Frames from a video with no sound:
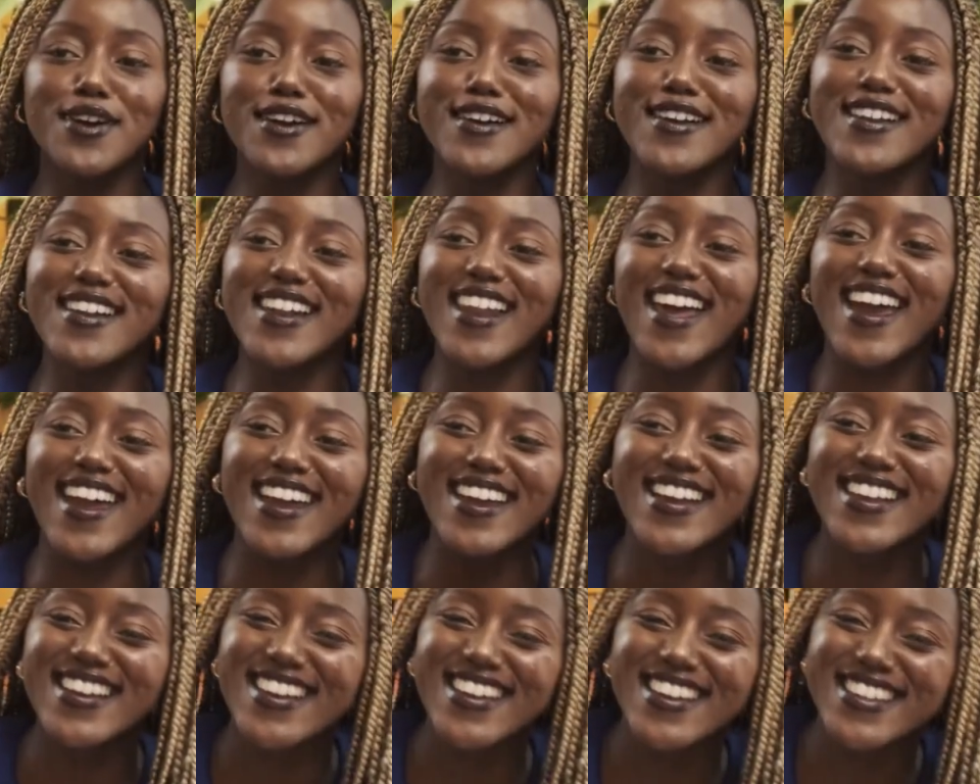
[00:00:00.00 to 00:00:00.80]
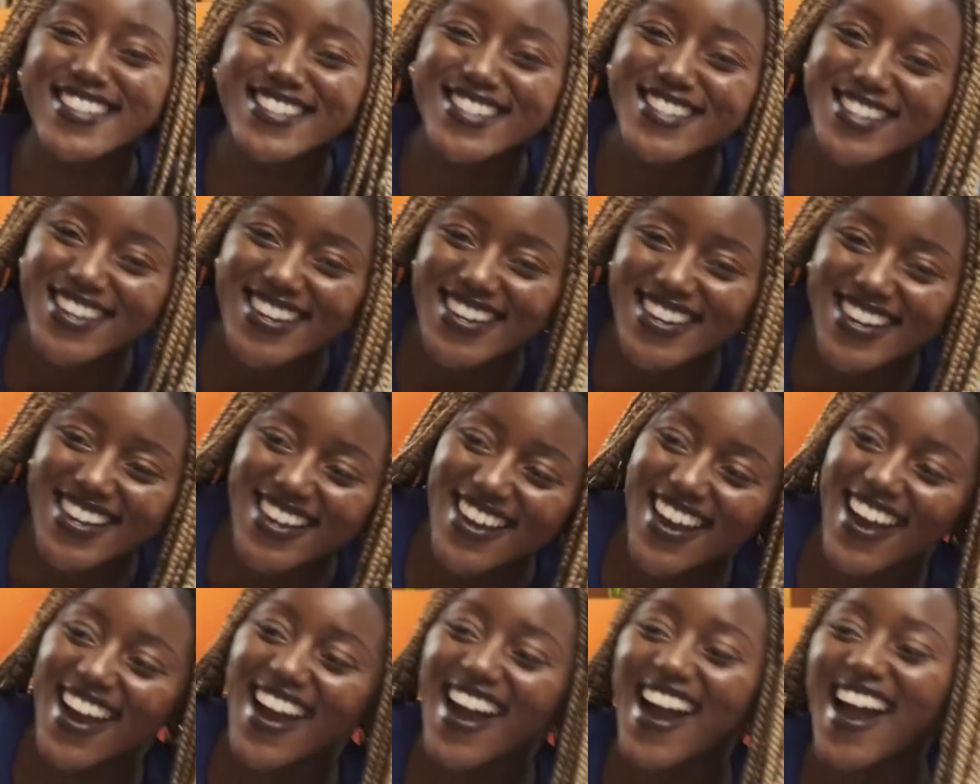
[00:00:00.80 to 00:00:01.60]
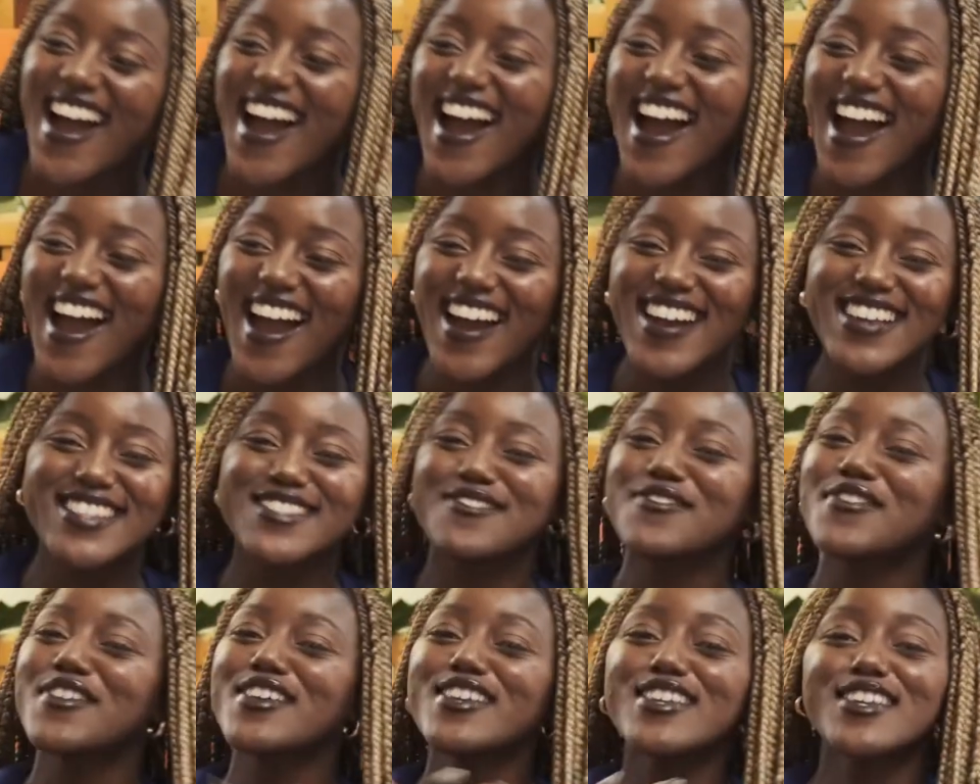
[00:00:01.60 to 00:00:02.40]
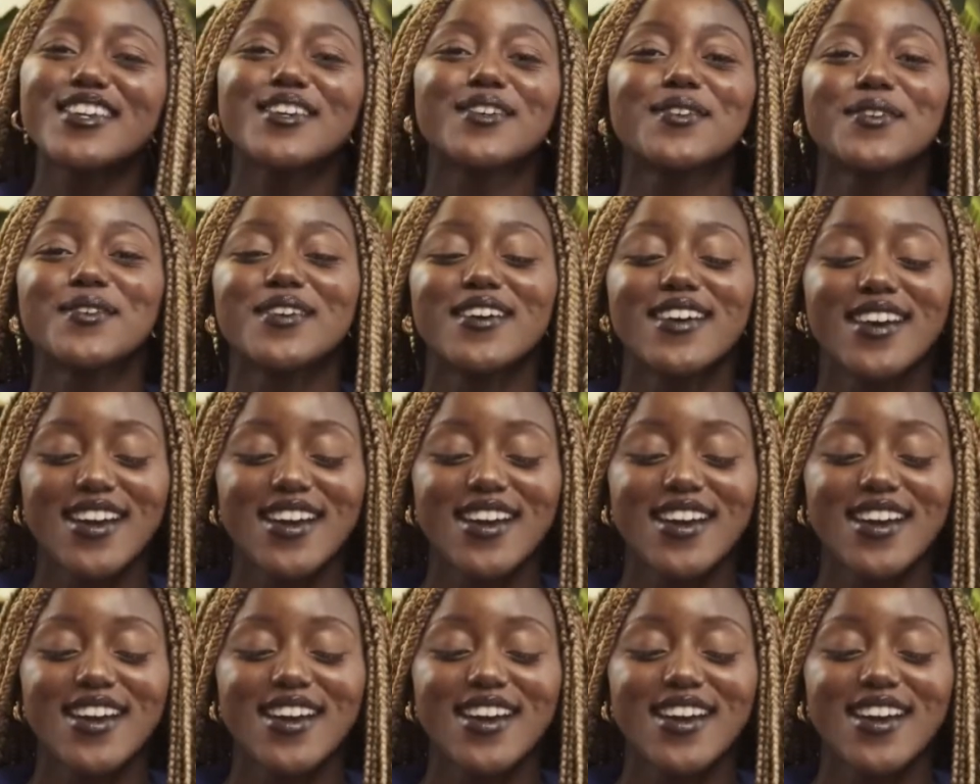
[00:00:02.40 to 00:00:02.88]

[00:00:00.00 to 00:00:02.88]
Like, literally. It's for you.